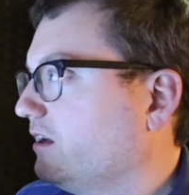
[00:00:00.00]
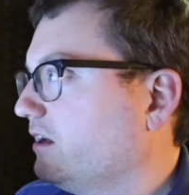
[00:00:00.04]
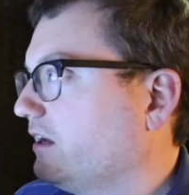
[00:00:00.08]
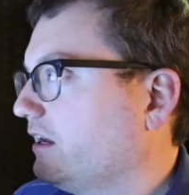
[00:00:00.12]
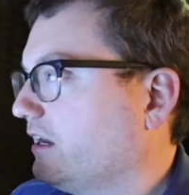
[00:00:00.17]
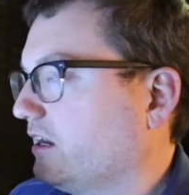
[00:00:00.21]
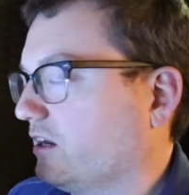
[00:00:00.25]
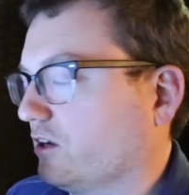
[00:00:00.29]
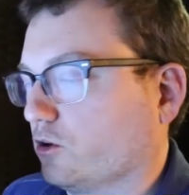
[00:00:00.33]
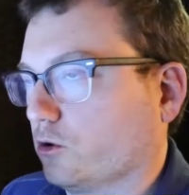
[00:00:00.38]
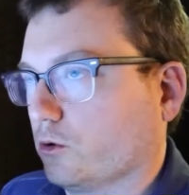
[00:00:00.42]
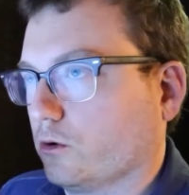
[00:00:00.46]

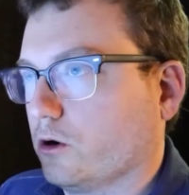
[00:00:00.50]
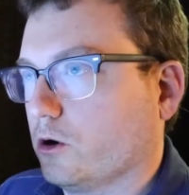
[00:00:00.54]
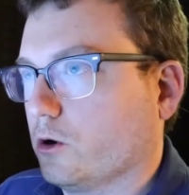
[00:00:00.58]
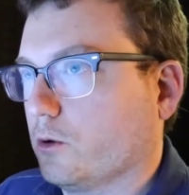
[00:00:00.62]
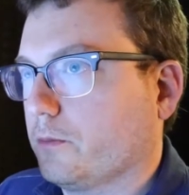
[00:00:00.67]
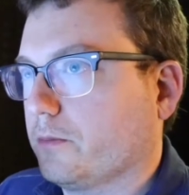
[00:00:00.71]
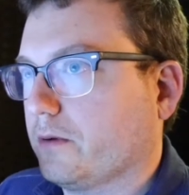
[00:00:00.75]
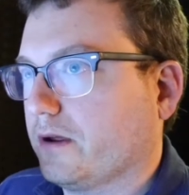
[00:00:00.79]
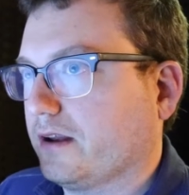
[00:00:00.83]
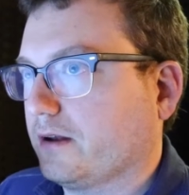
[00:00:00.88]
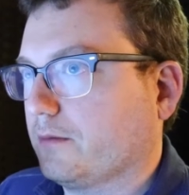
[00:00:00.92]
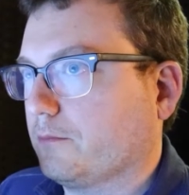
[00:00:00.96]
in a
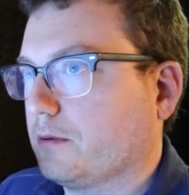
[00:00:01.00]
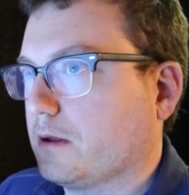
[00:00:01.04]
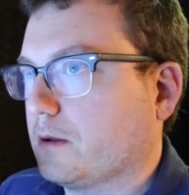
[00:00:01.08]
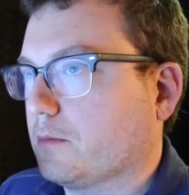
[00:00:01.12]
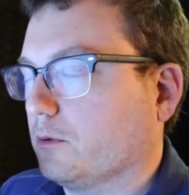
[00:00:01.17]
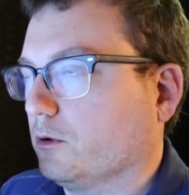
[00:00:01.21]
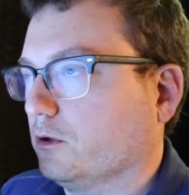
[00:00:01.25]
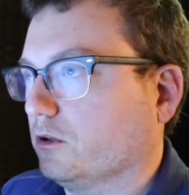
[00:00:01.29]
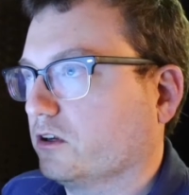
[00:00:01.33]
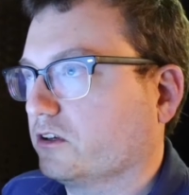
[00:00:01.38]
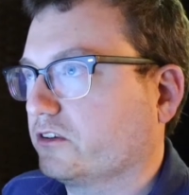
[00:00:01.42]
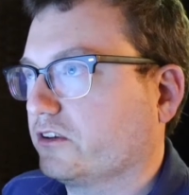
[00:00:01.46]
group and
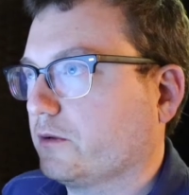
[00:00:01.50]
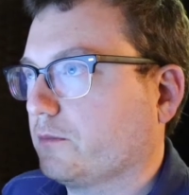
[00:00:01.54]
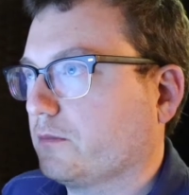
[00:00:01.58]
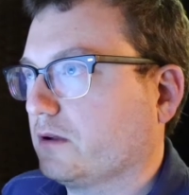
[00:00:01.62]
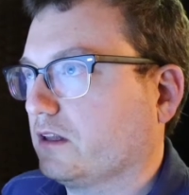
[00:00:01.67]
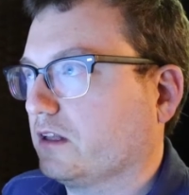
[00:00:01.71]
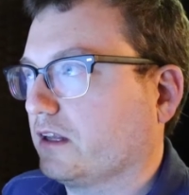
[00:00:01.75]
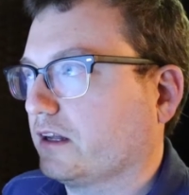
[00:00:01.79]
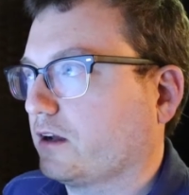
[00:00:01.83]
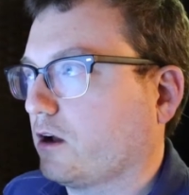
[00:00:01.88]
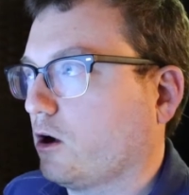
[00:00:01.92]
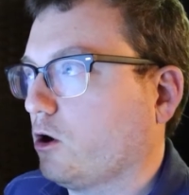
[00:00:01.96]
people looked at
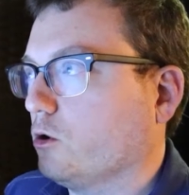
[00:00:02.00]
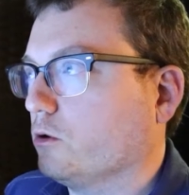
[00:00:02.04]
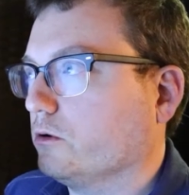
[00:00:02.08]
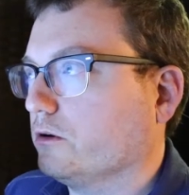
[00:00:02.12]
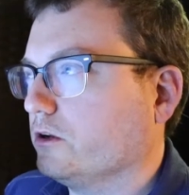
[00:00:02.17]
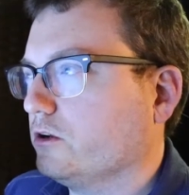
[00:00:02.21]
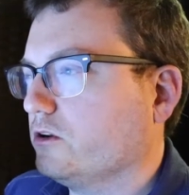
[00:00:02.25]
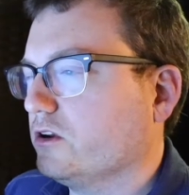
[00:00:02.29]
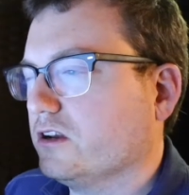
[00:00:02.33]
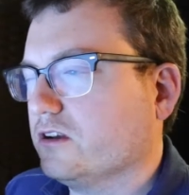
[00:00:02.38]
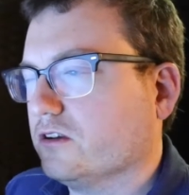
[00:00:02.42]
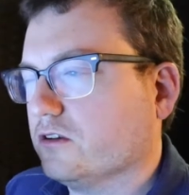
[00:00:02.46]
me like, oh,
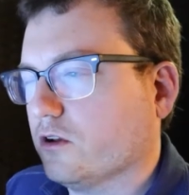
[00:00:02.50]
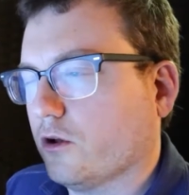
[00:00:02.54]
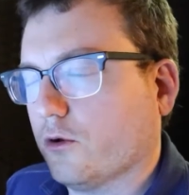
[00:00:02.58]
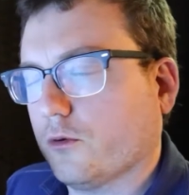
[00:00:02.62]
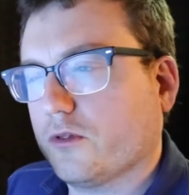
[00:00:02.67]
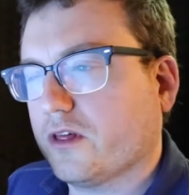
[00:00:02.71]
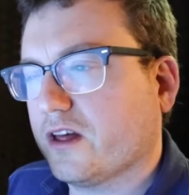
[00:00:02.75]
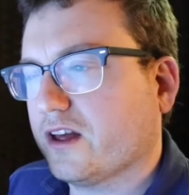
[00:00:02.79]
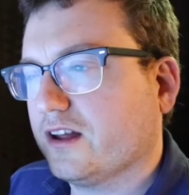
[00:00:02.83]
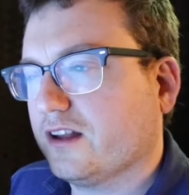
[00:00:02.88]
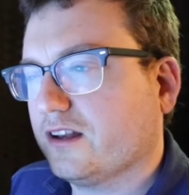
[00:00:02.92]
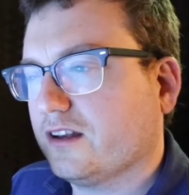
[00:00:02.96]
you didn't know
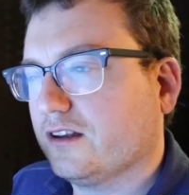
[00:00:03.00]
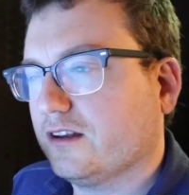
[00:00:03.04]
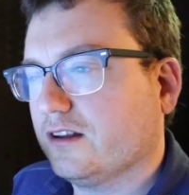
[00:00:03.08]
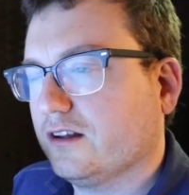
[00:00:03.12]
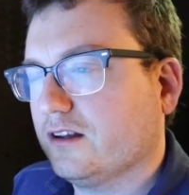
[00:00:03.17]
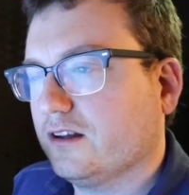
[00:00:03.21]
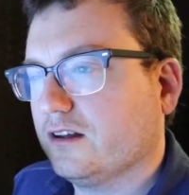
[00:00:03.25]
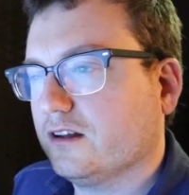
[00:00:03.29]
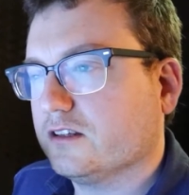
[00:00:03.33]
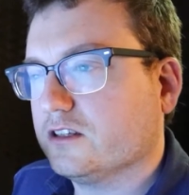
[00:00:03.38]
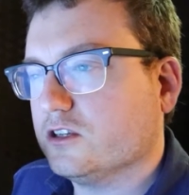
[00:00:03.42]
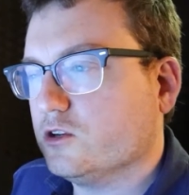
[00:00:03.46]
that?
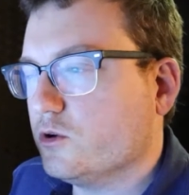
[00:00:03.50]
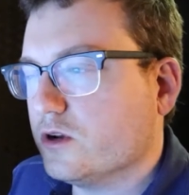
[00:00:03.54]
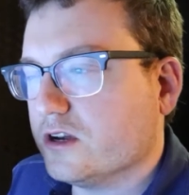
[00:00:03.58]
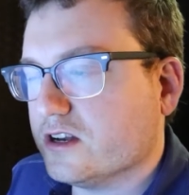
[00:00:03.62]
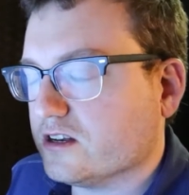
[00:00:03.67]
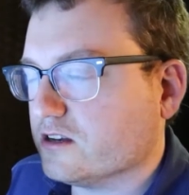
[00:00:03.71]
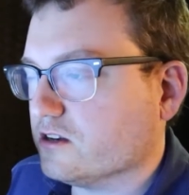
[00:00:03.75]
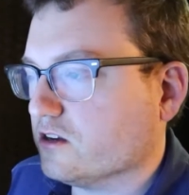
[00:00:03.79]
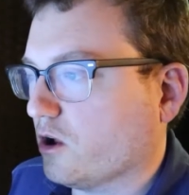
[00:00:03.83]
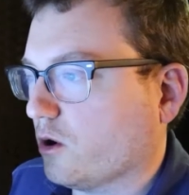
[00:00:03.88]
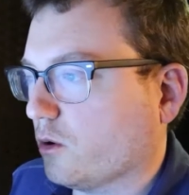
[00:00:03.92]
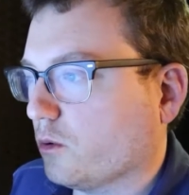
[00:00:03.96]
You
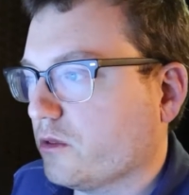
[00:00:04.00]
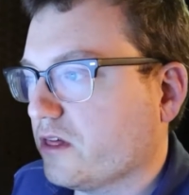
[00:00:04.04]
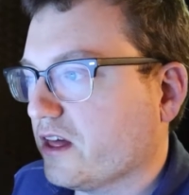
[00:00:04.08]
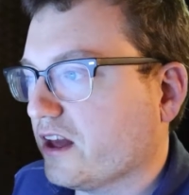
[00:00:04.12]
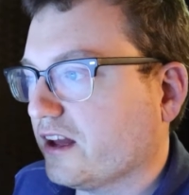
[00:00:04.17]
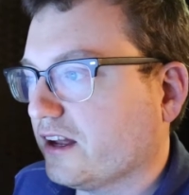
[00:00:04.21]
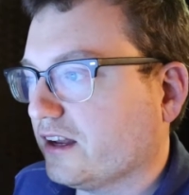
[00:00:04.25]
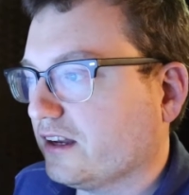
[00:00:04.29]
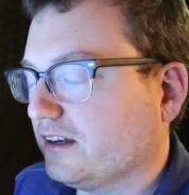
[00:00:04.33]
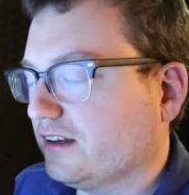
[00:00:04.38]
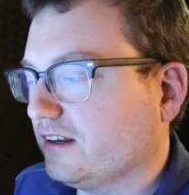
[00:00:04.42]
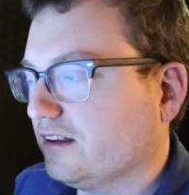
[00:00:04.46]
didn't know
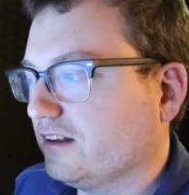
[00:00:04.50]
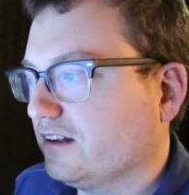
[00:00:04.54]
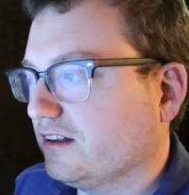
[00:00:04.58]
that?